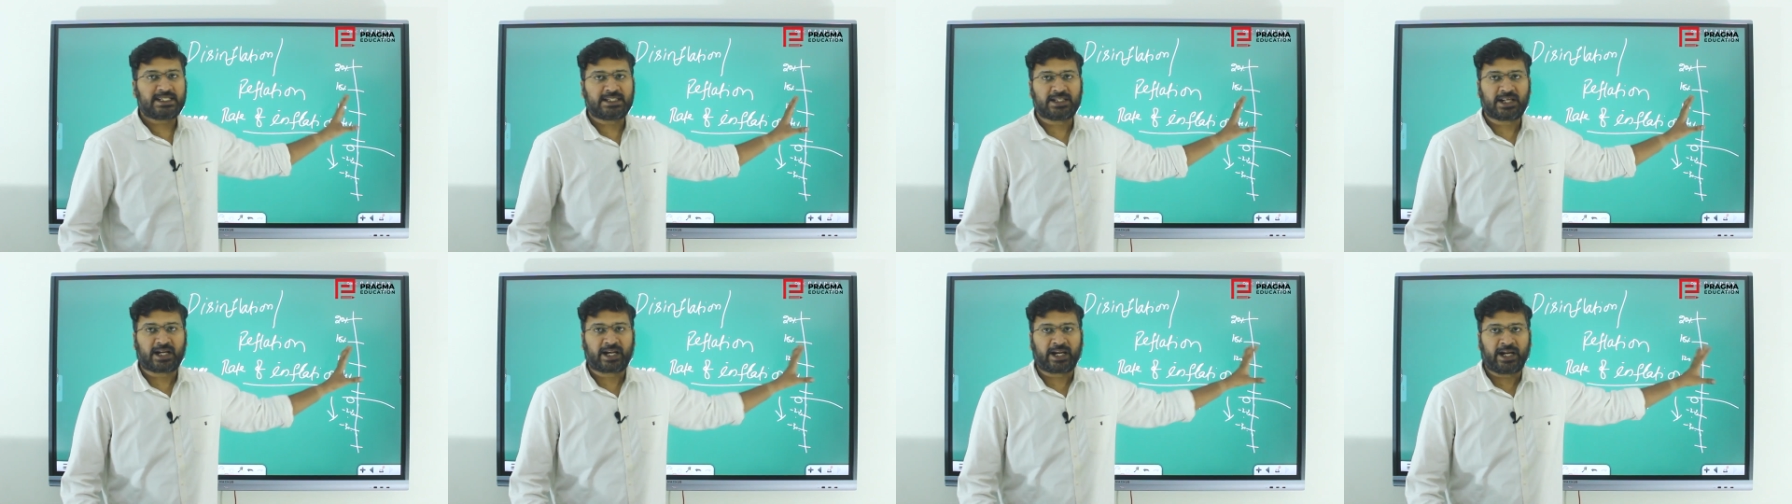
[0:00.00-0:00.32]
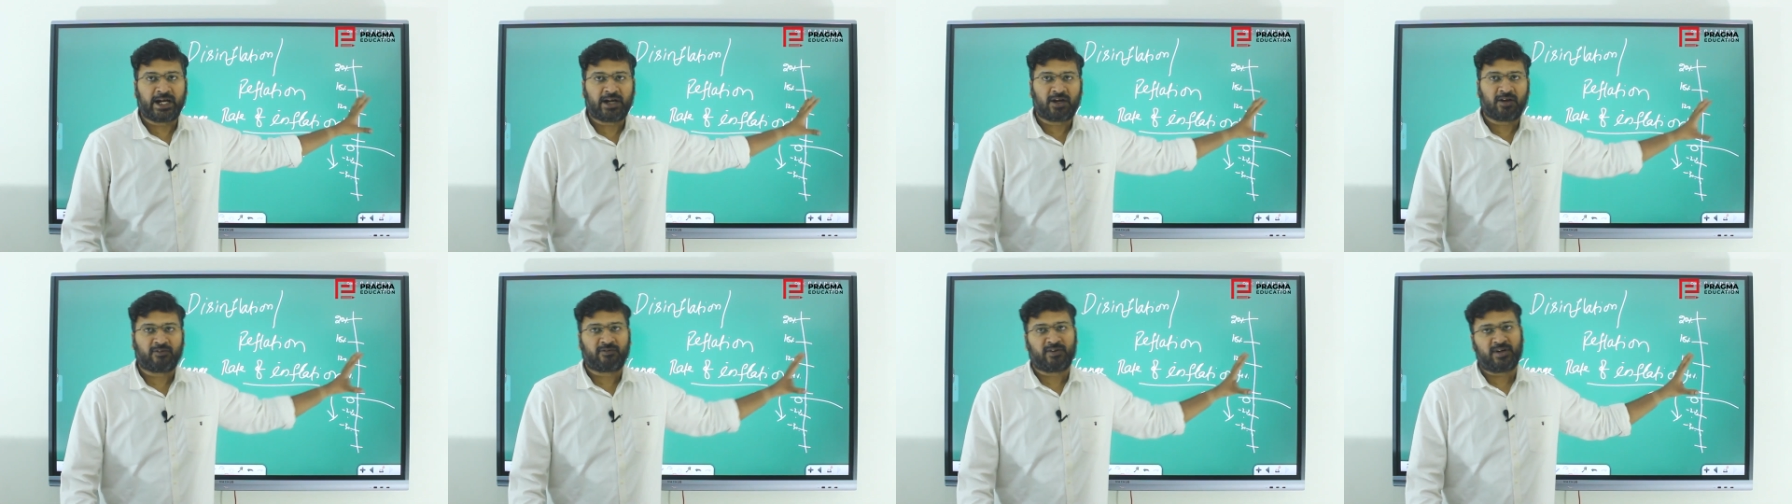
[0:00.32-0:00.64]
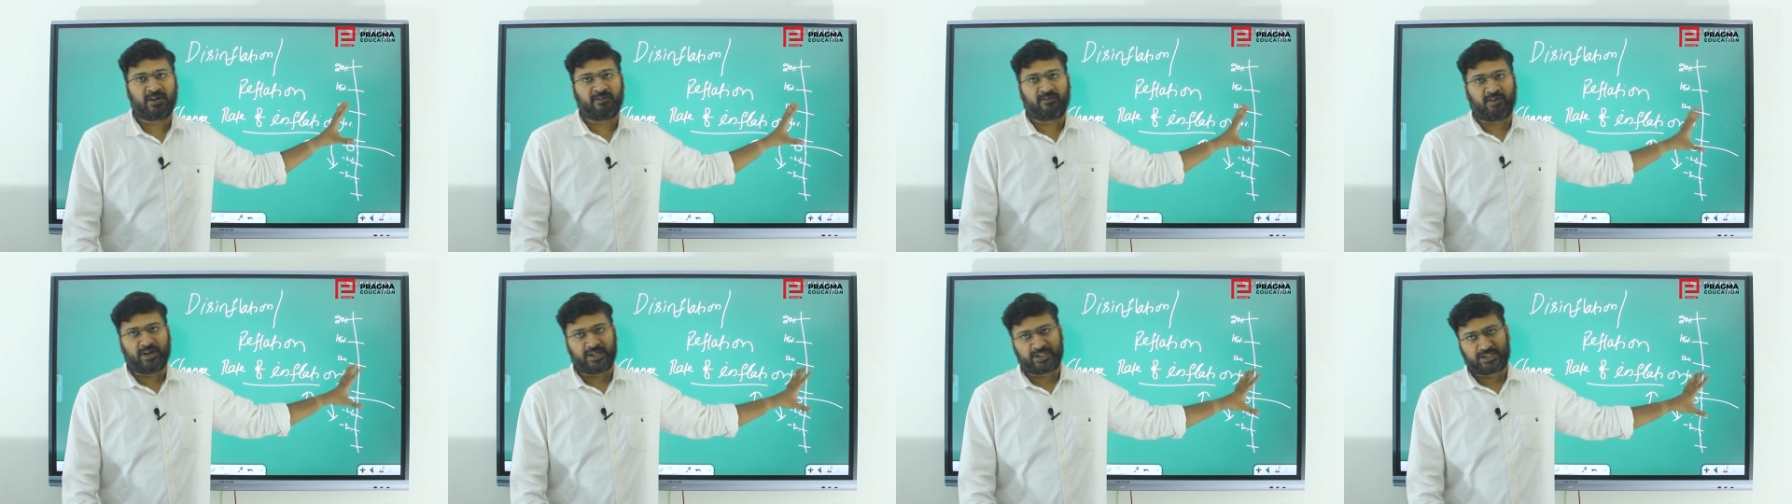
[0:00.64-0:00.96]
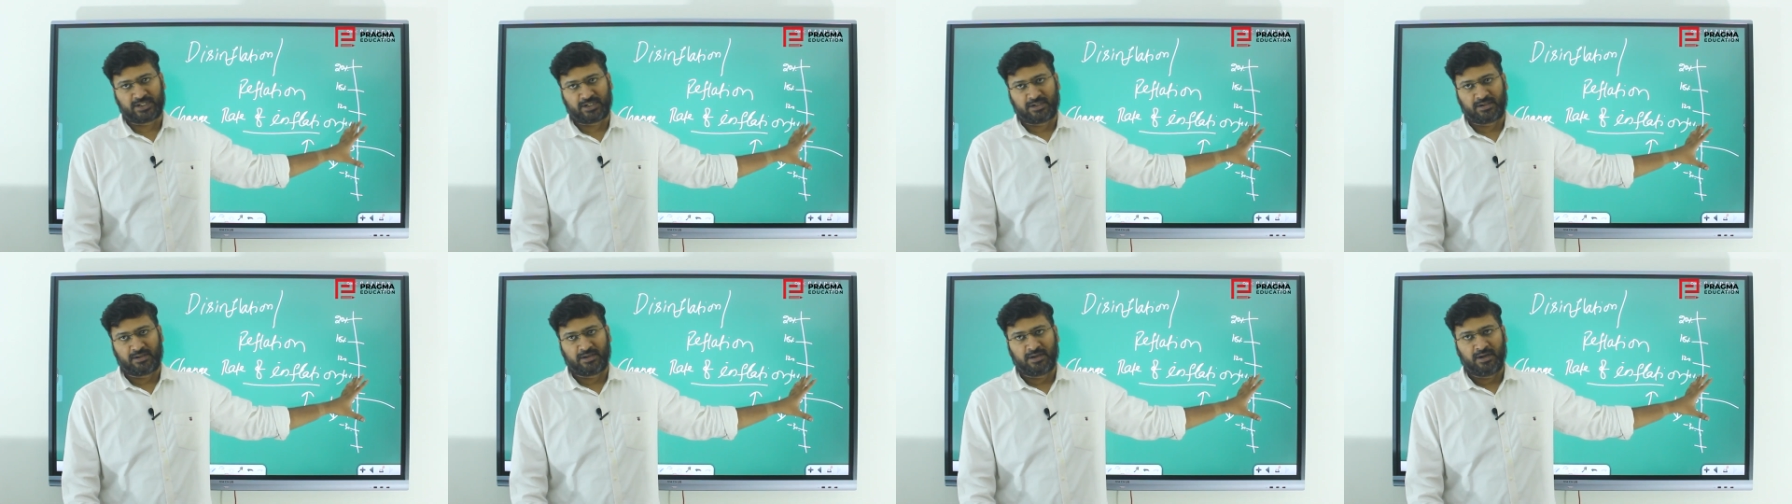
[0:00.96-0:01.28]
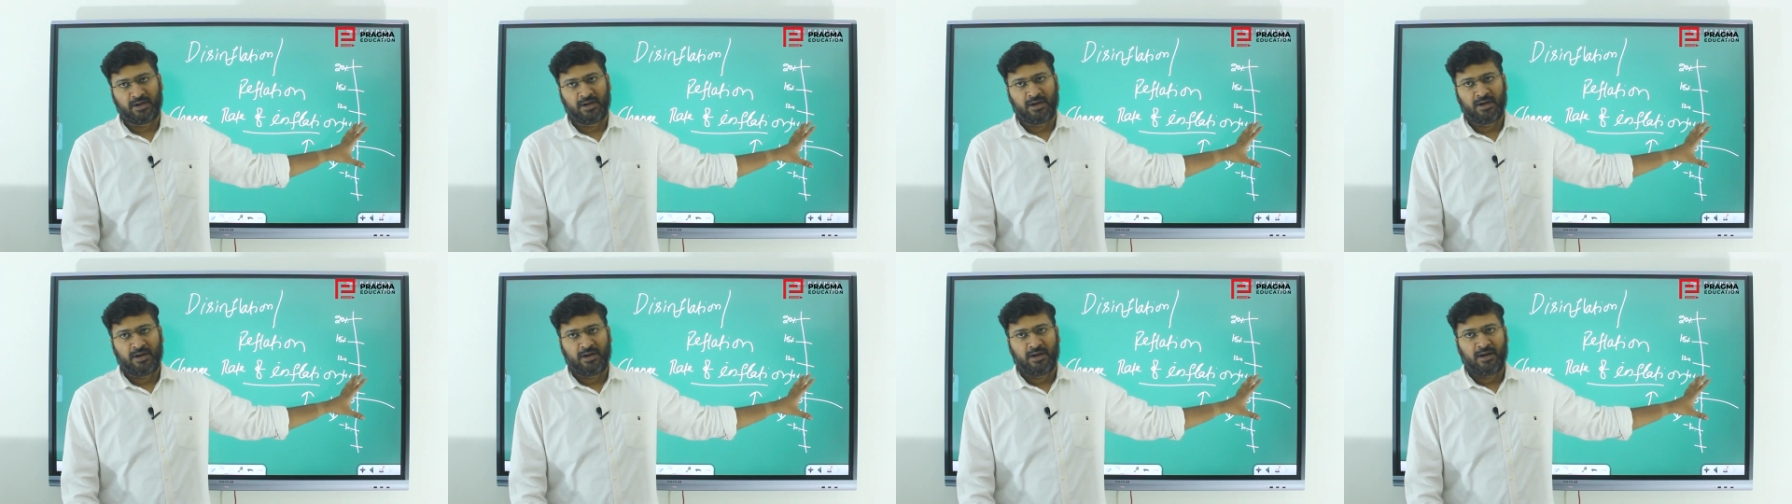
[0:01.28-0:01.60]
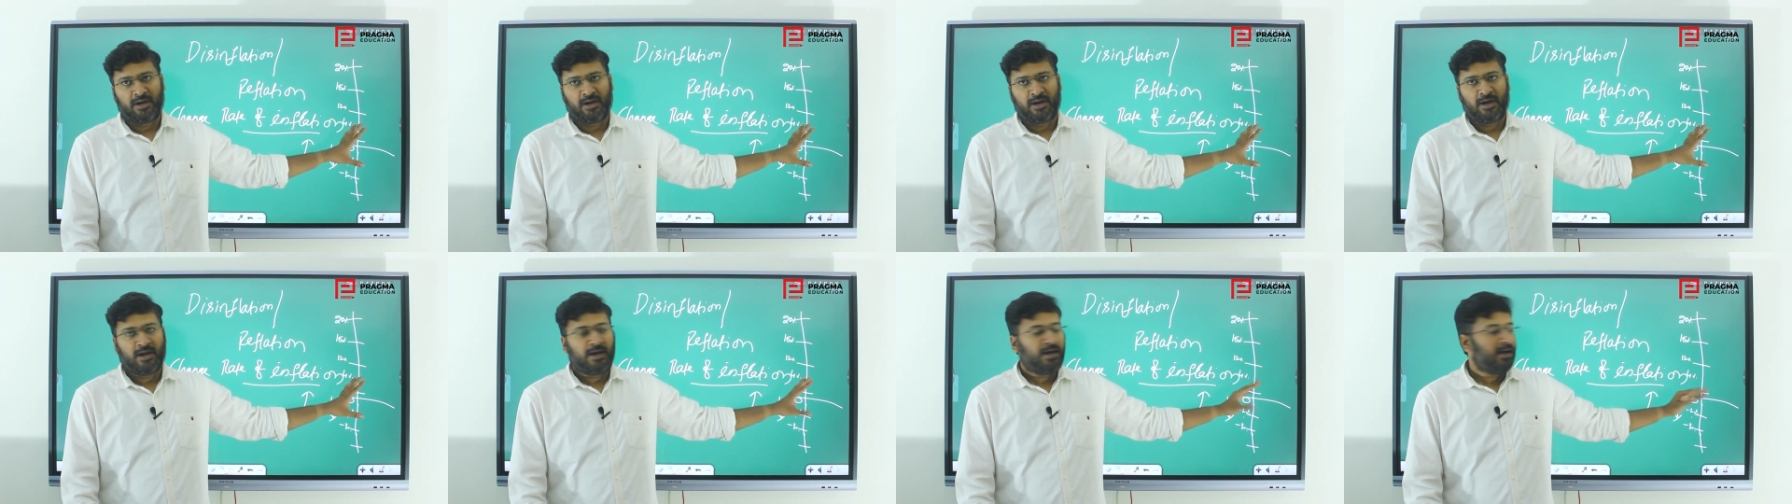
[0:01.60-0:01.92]
in the rate of inflation.
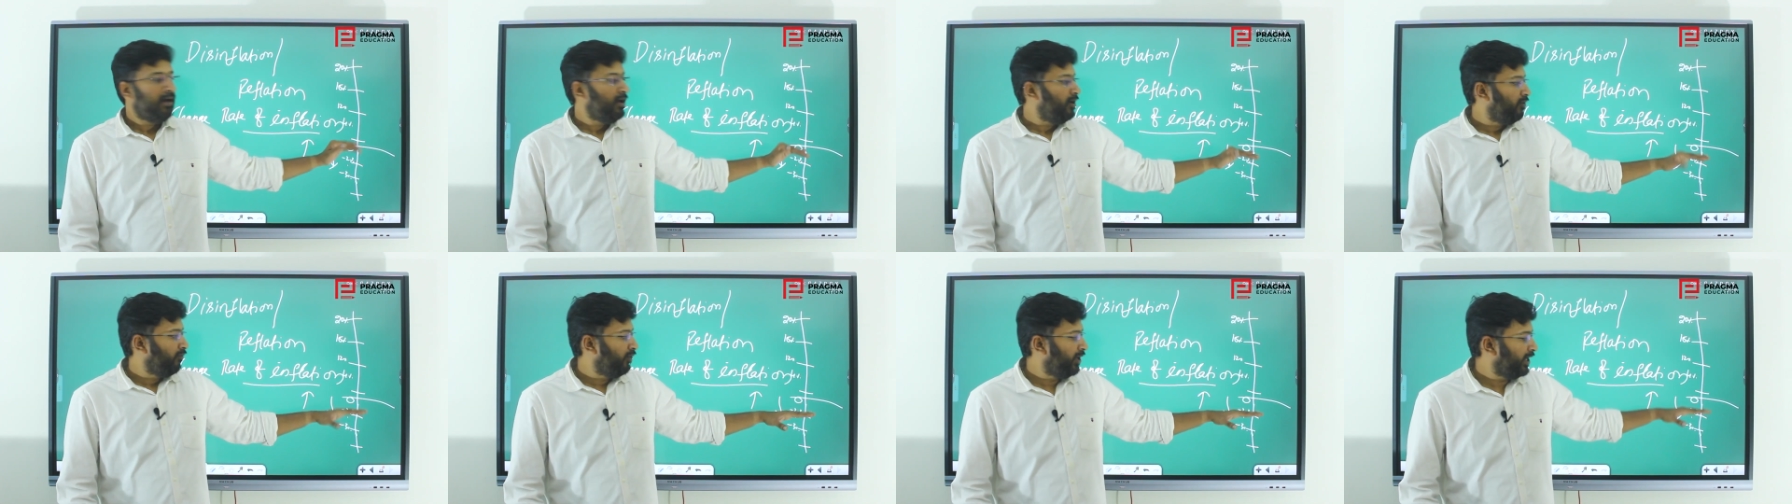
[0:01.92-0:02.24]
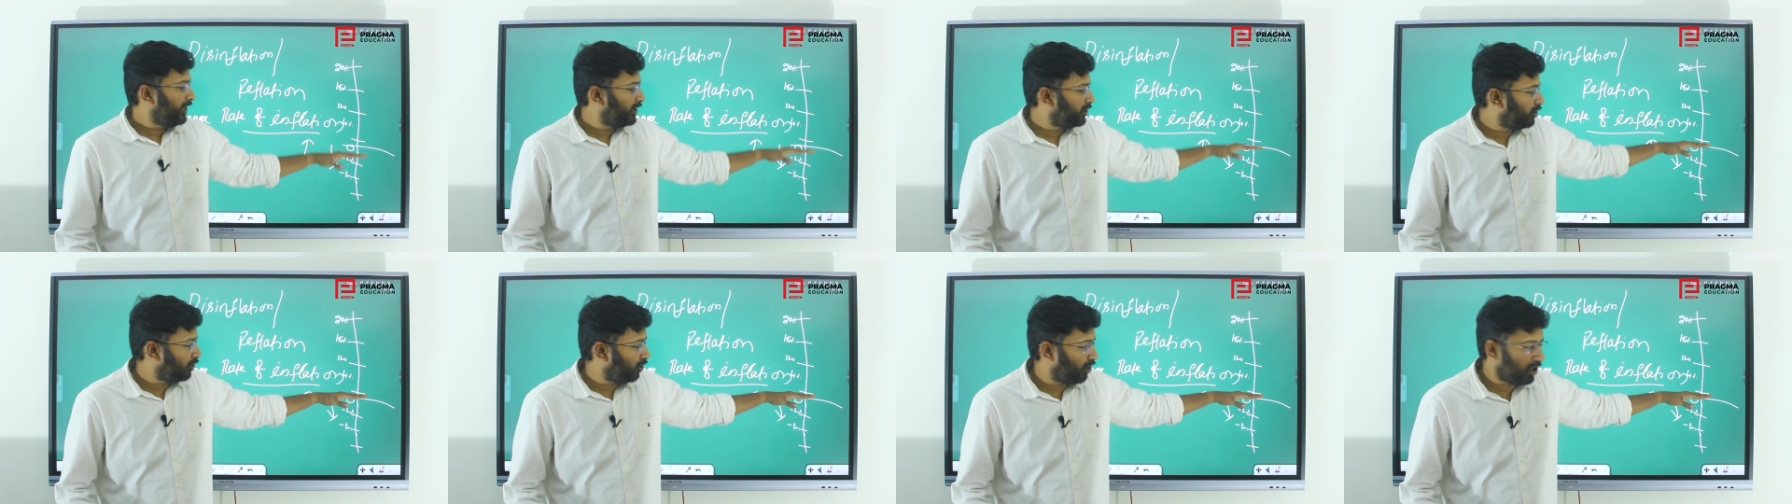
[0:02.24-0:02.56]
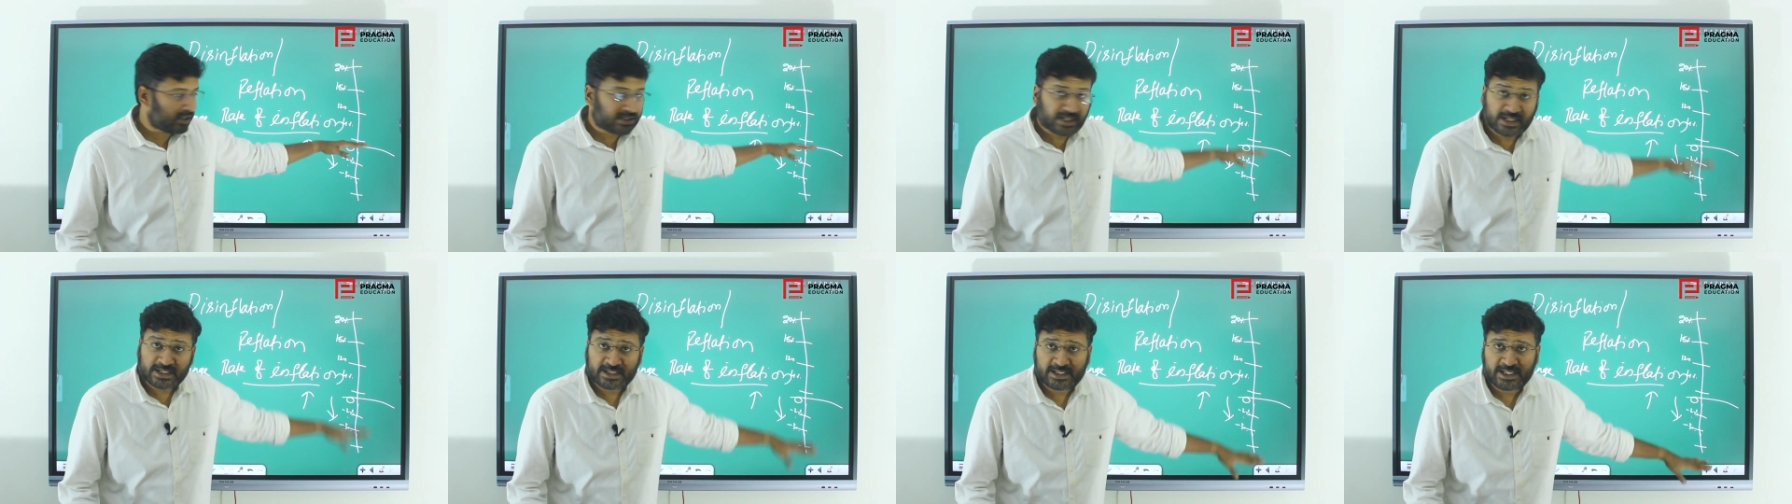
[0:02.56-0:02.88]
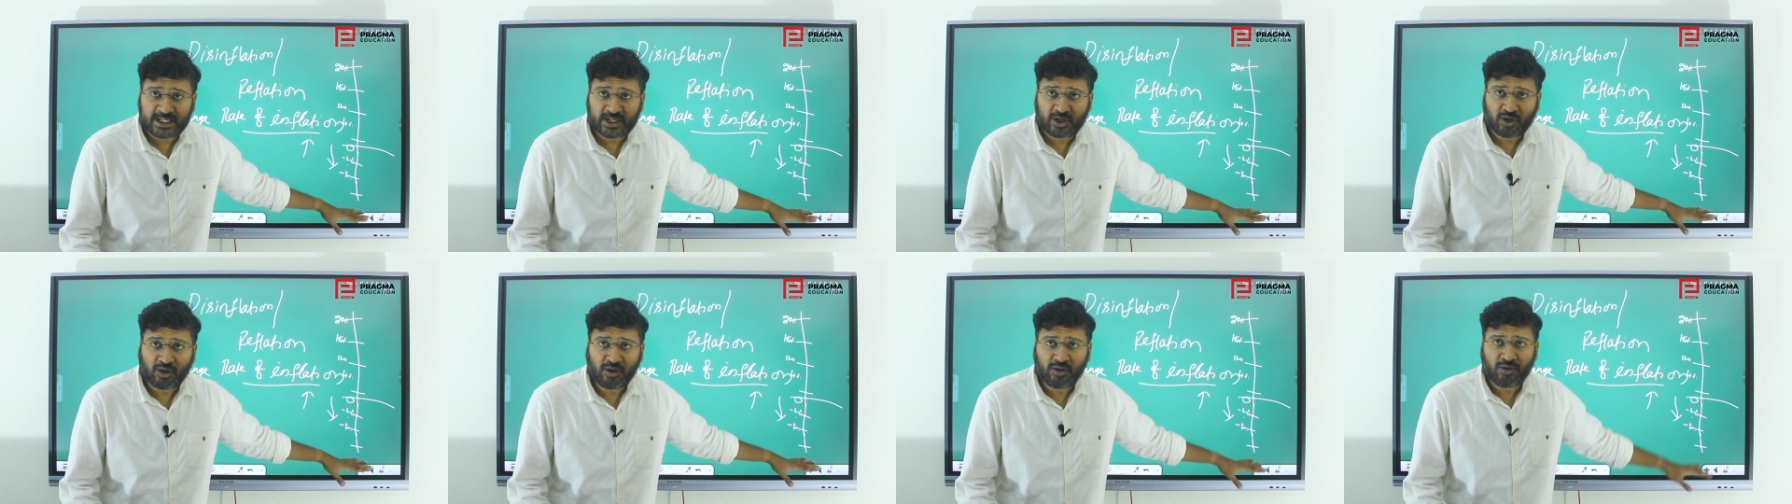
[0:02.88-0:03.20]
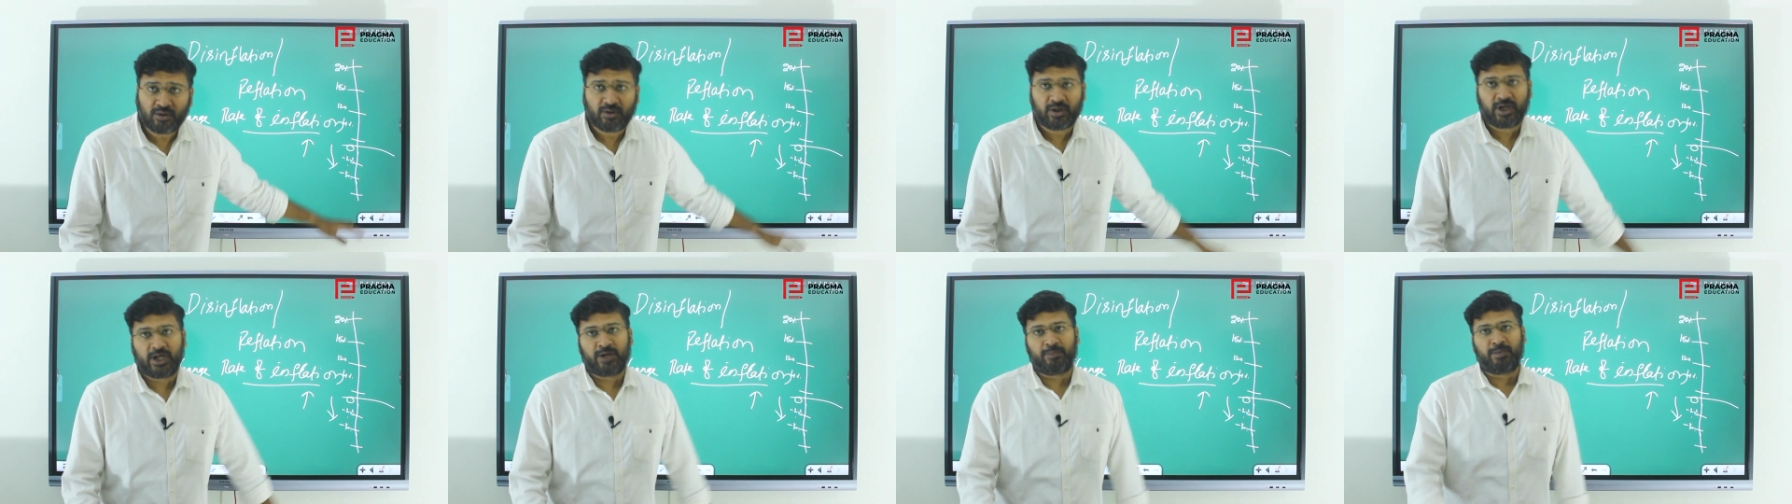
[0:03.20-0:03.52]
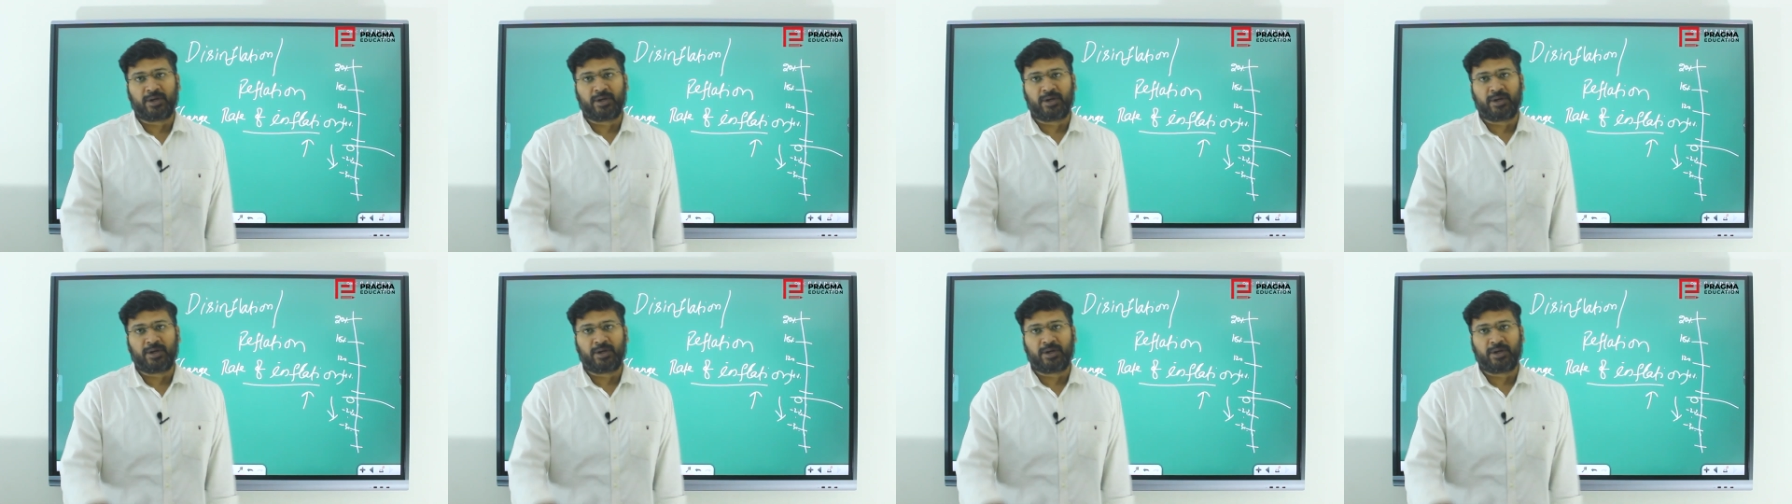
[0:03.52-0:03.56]
When it crosses 0, it